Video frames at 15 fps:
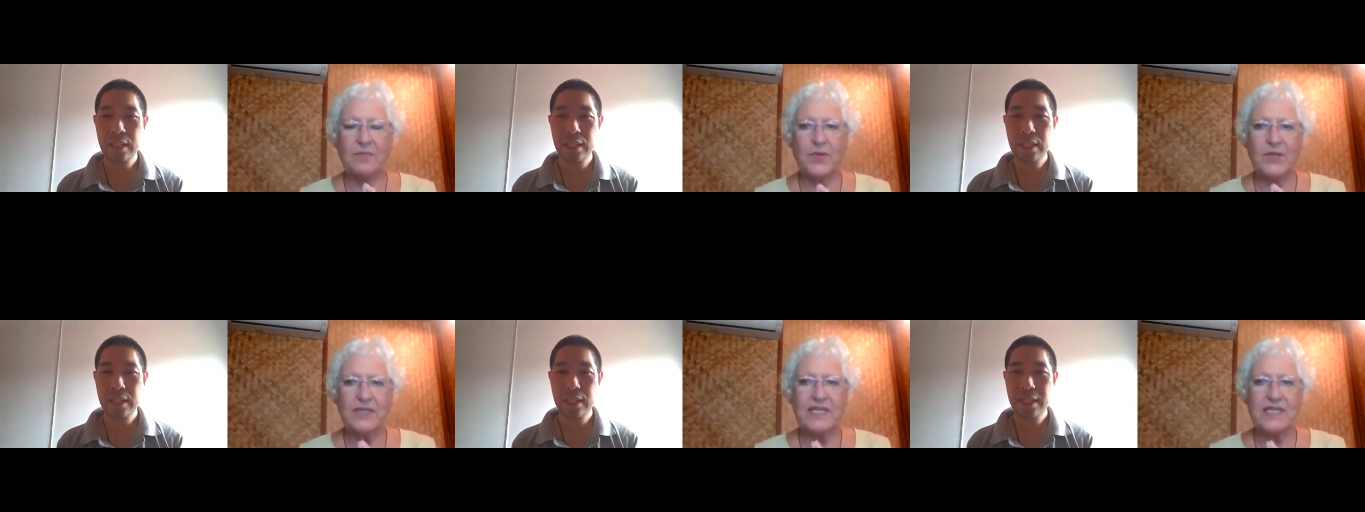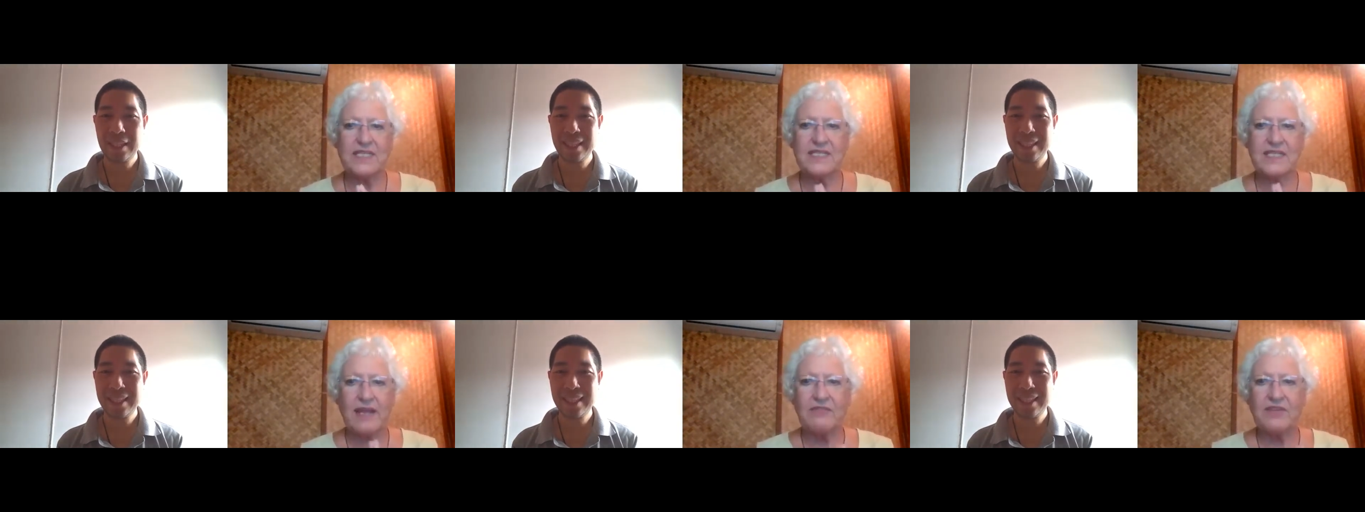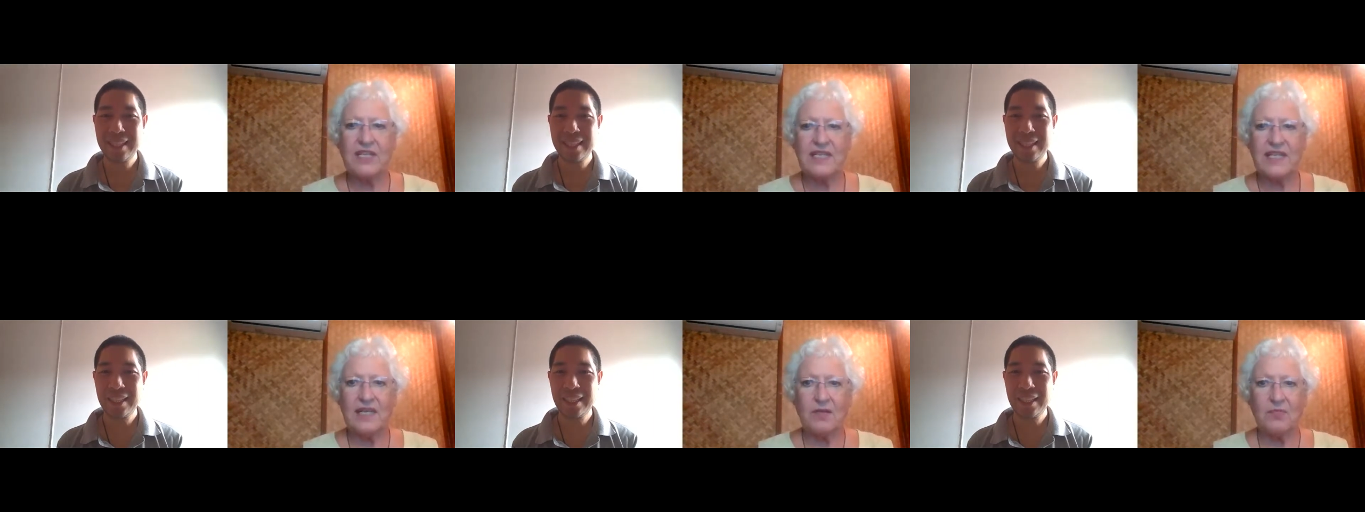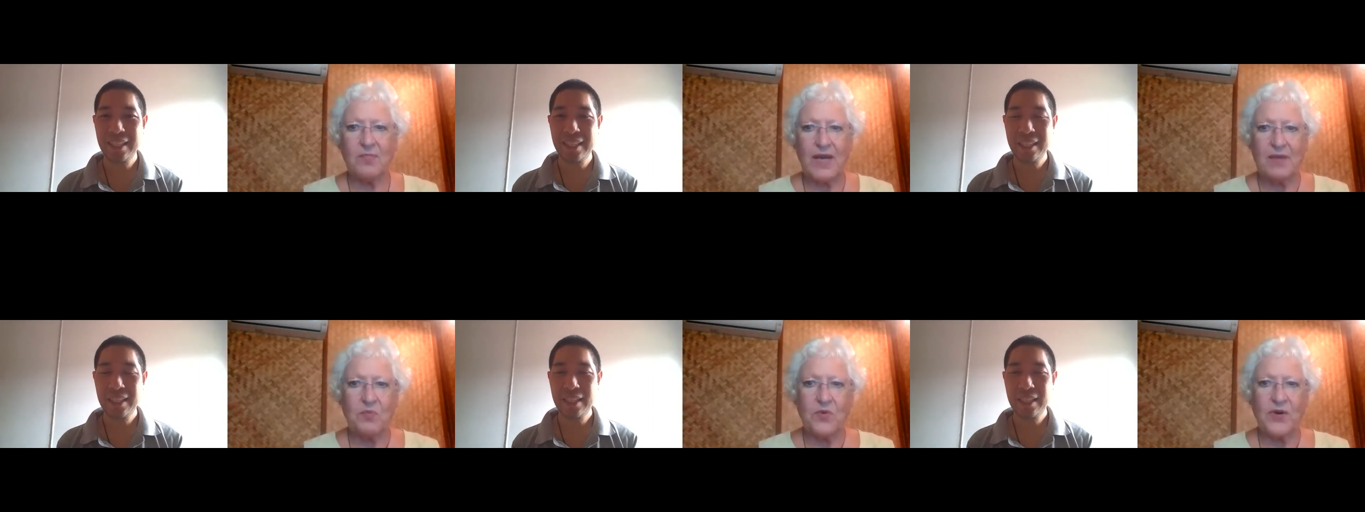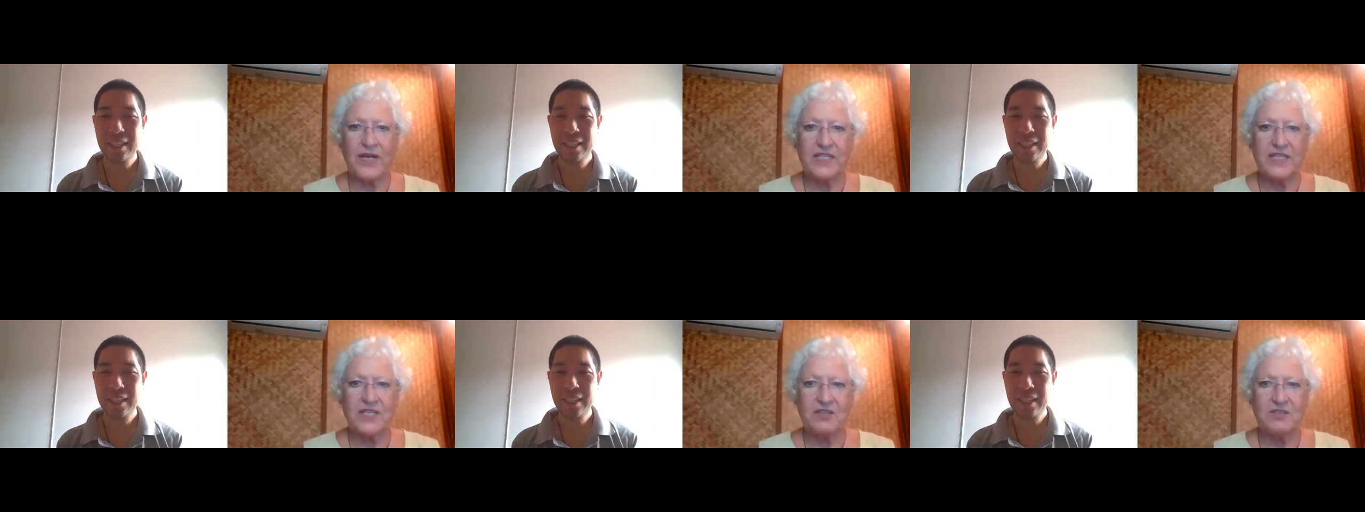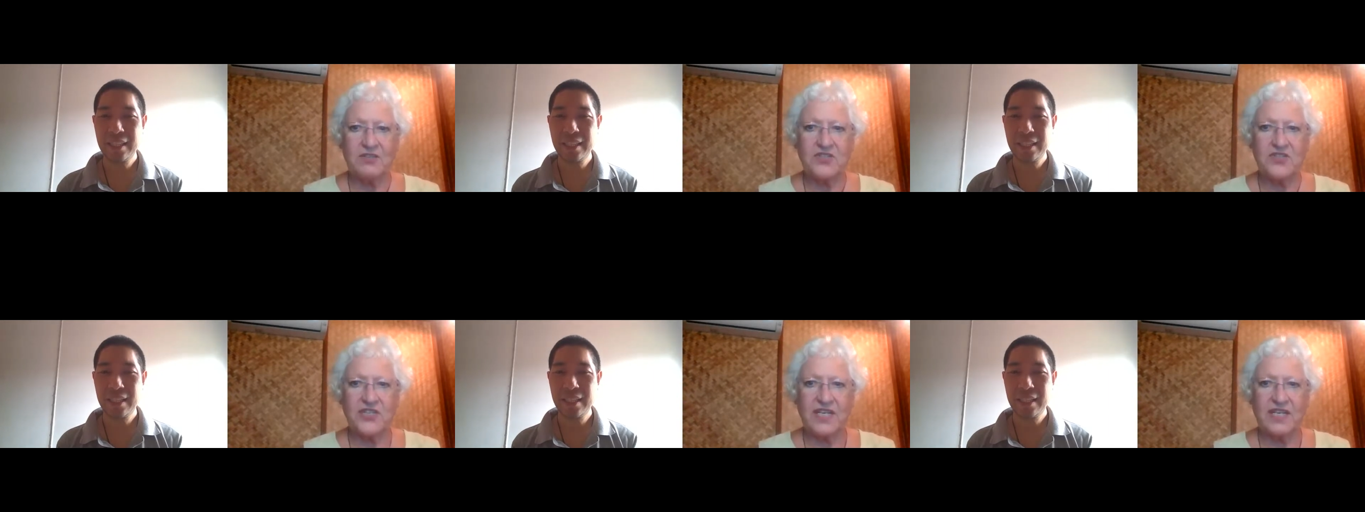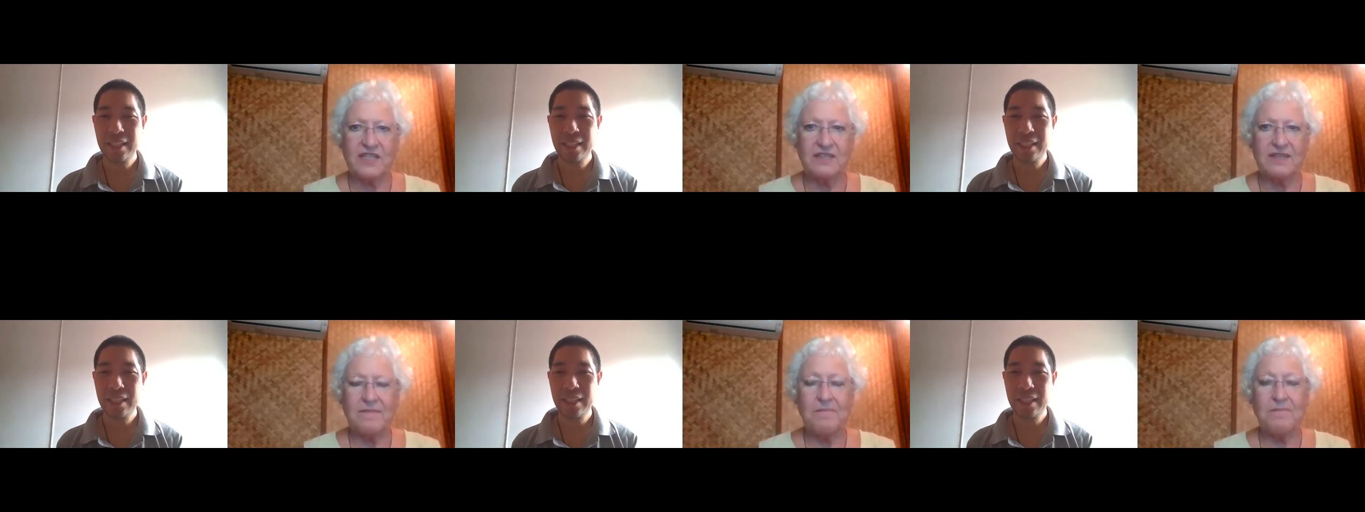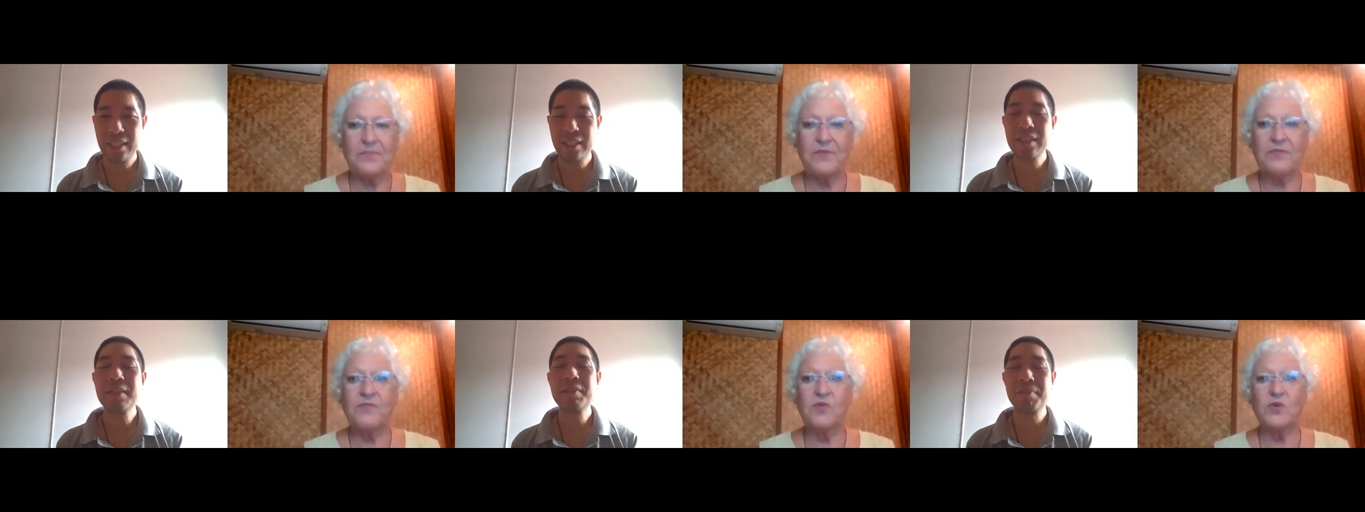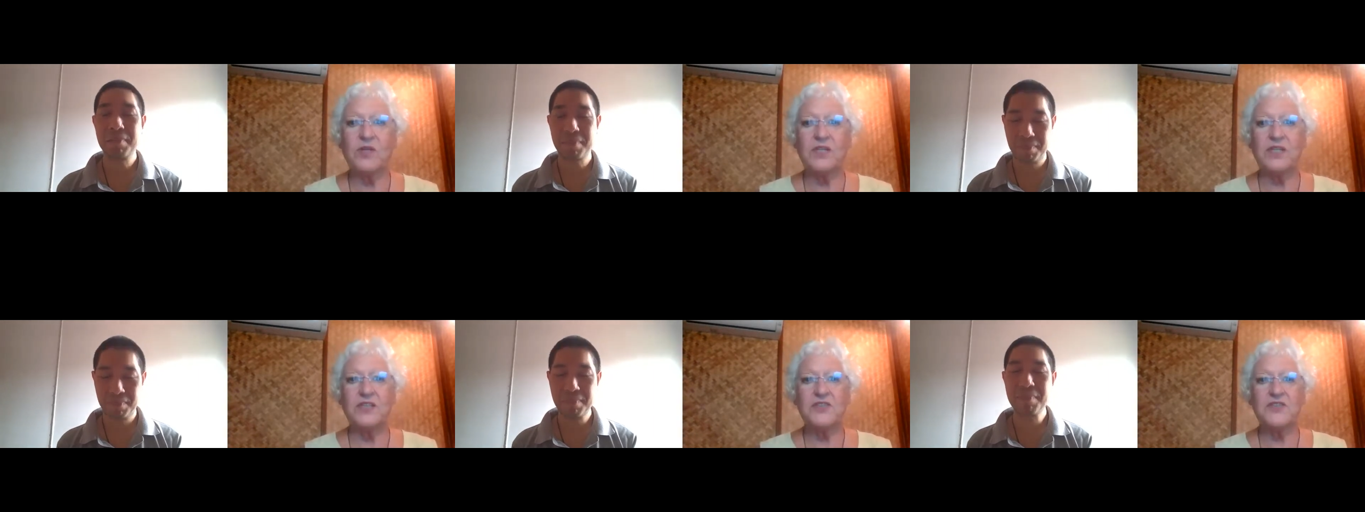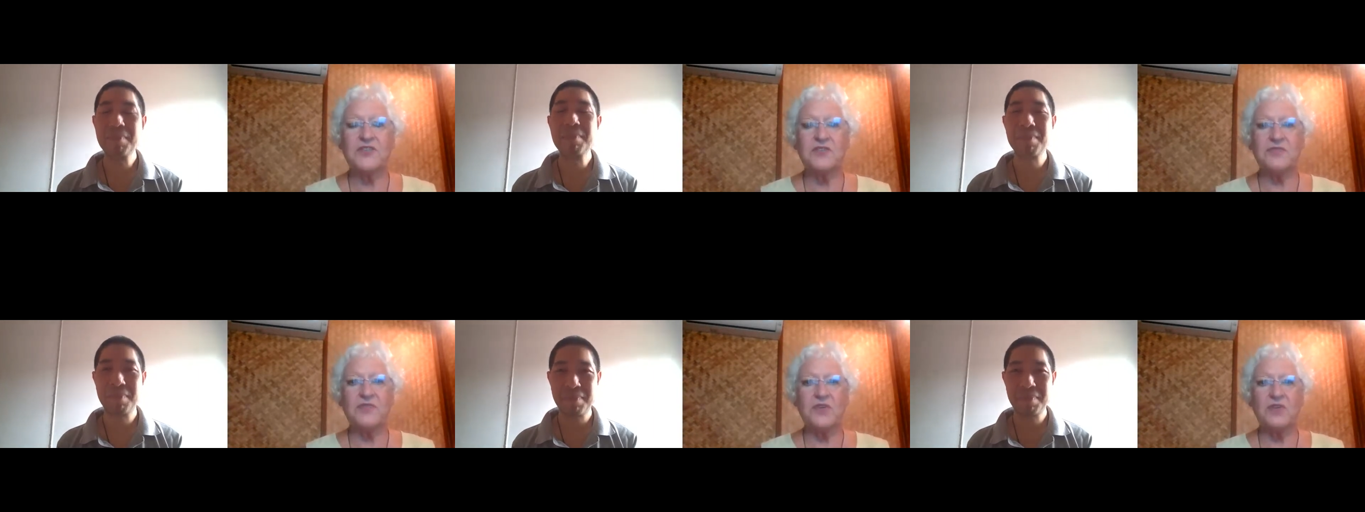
Speaker 1: But it's definitely on my Brighteon channel for to